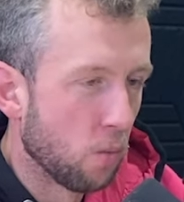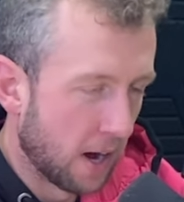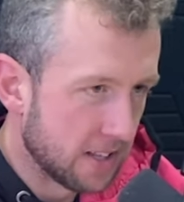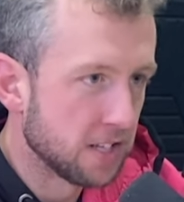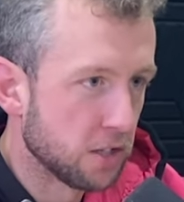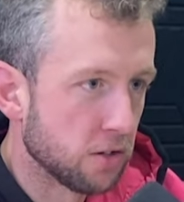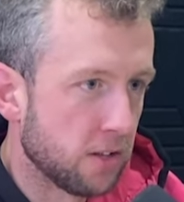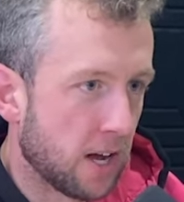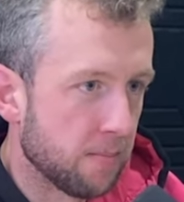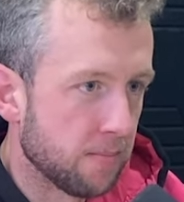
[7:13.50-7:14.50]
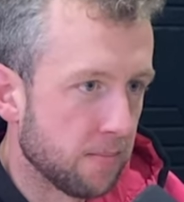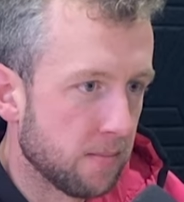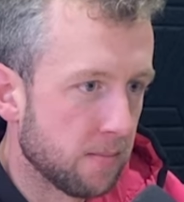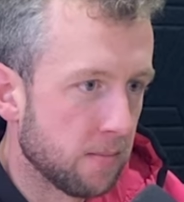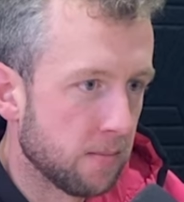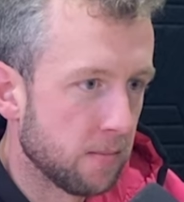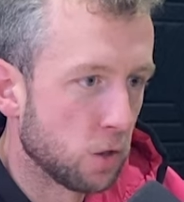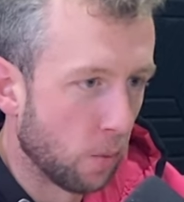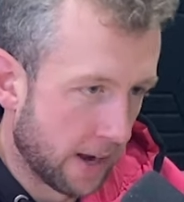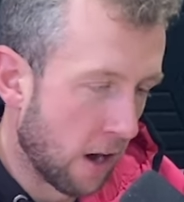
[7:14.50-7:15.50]
Why did you do that? Don't
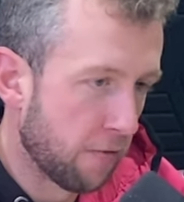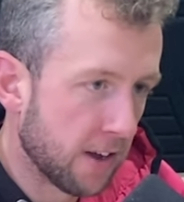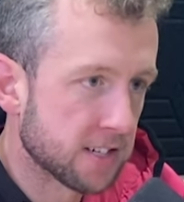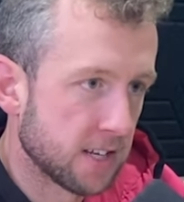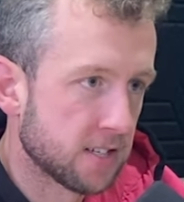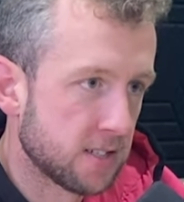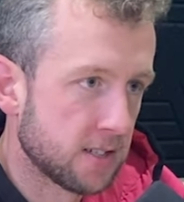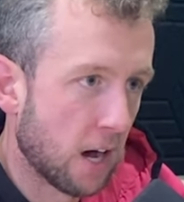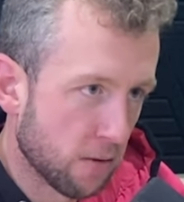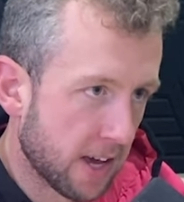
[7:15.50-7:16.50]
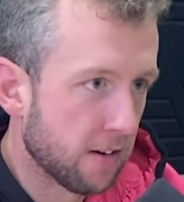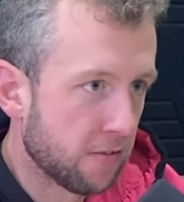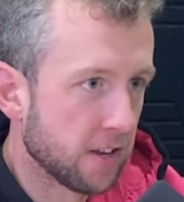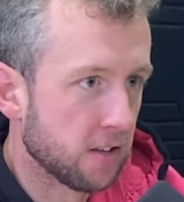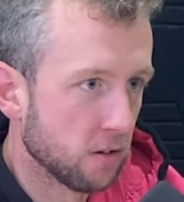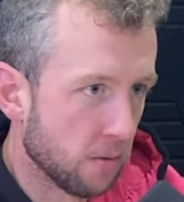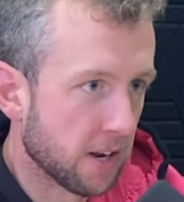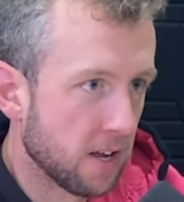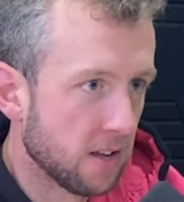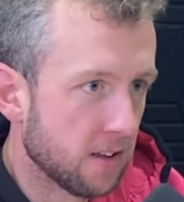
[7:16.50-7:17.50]
worry, I'll fix this. I'll get it for you. Don't worry.
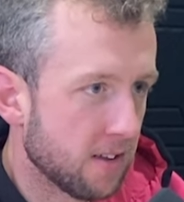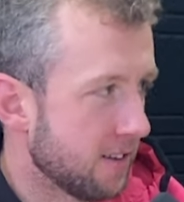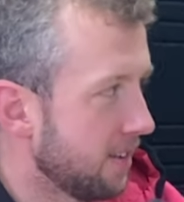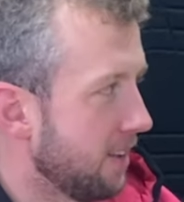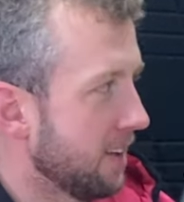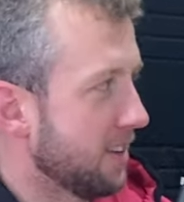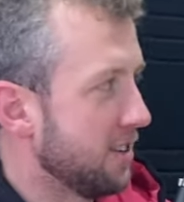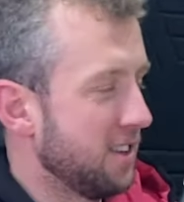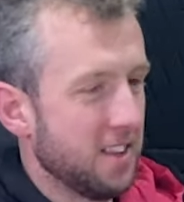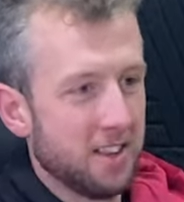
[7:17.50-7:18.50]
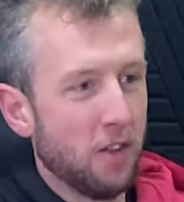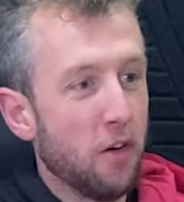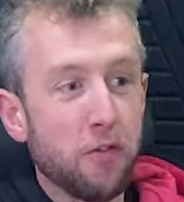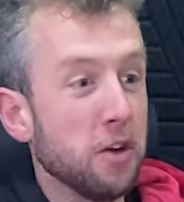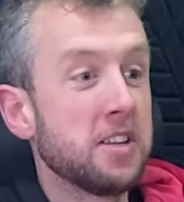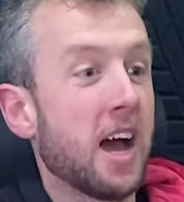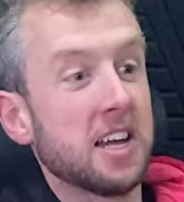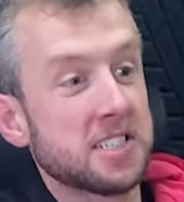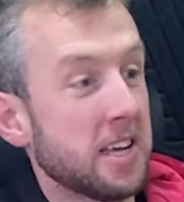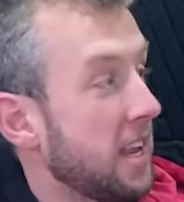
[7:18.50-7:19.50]
yeah, that's like, exactly what it's not like. phone to
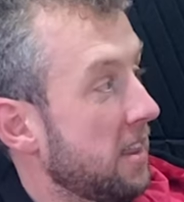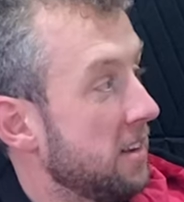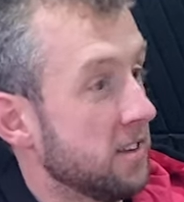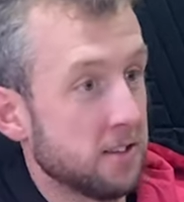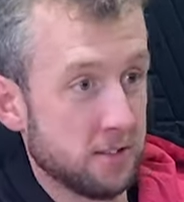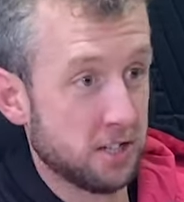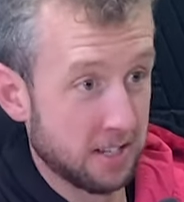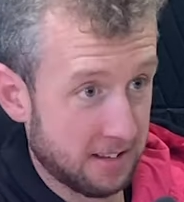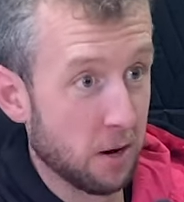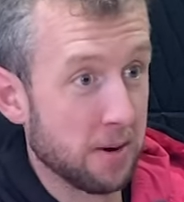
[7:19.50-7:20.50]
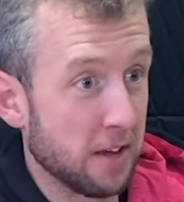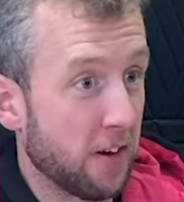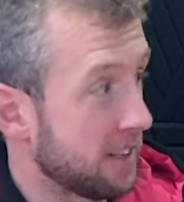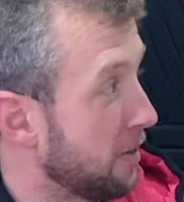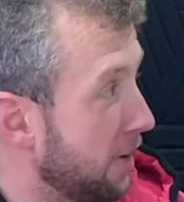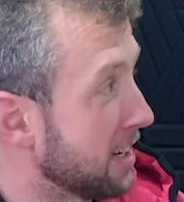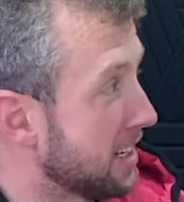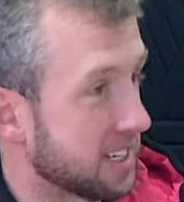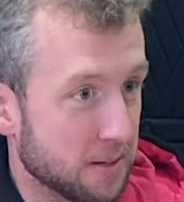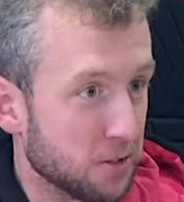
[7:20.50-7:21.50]
ask anything, just to tell me they've had Wait to fix till
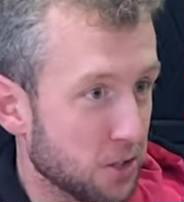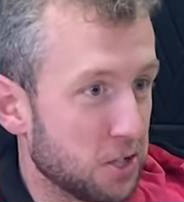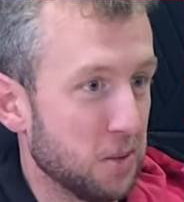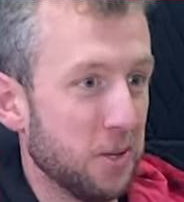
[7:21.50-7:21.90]
it. Wait till he finds out I've come